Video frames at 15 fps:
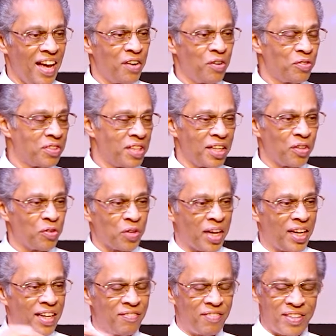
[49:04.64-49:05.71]
I don't think you
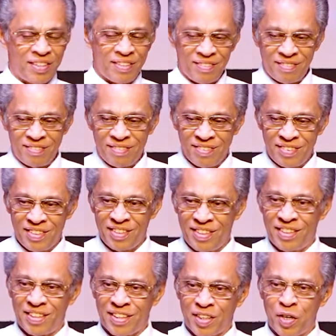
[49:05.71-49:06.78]
can
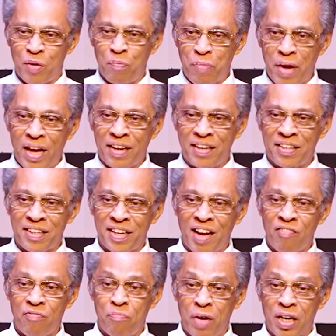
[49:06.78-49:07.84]
even compare it
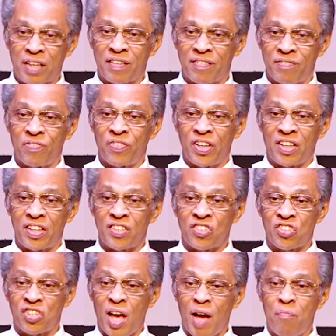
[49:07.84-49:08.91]
enough, but it is
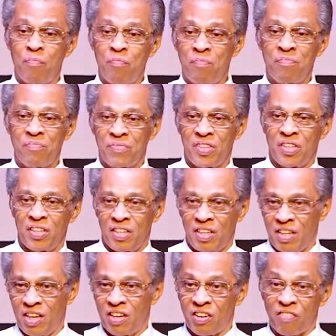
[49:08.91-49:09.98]

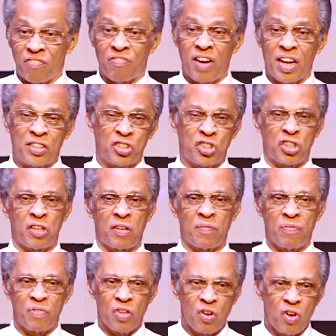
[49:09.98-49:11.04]
some
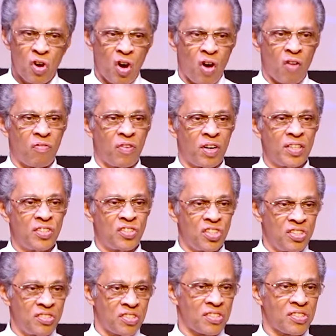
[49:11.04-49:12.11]
reflection of what
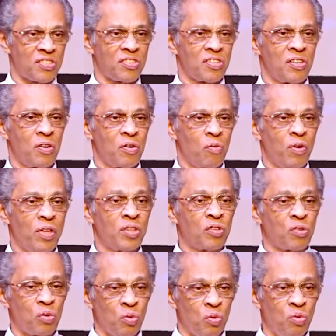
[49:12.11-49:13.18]
Jesus
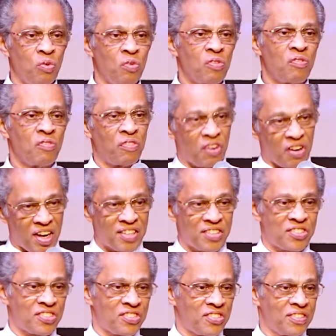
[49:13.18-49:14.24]
went through for
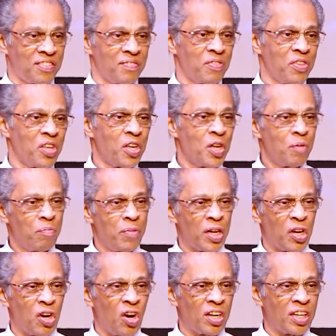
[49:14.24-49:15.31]
us. May
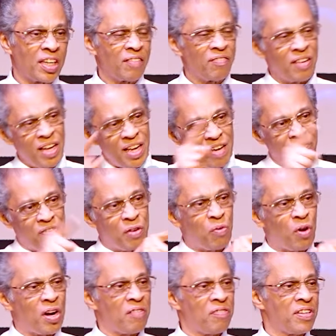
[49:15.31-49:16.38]
God give every
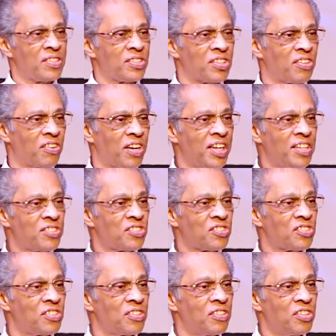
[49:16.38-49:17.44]
one of us
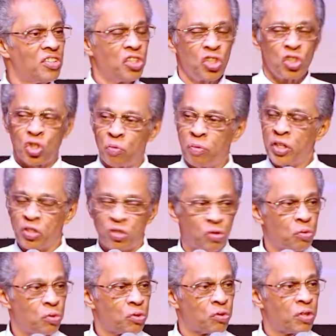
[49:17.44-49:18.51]
grace to be
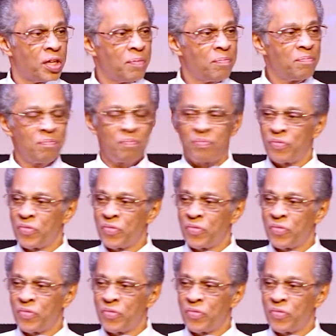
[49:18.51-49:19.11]
true to Him